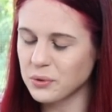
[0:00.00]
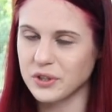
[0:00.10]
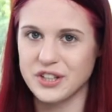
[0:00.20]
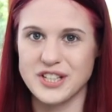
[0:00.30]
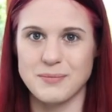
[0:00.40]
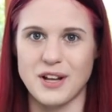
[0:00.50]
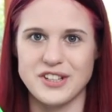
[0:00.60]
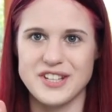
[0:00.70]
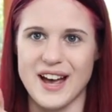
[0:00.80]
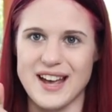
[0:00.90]
order a
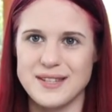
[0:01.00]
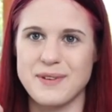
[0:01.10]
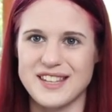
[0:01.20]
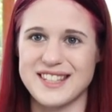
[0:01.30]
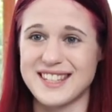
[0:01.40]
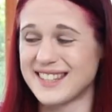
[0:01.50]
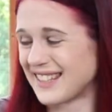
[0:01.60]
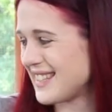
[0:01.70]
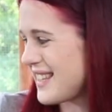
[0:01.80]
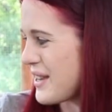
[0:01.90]
smaller size because this thing
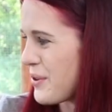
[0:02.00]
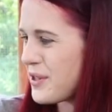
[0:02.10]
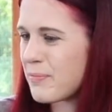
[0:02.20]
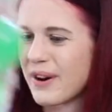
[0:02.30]
is huge,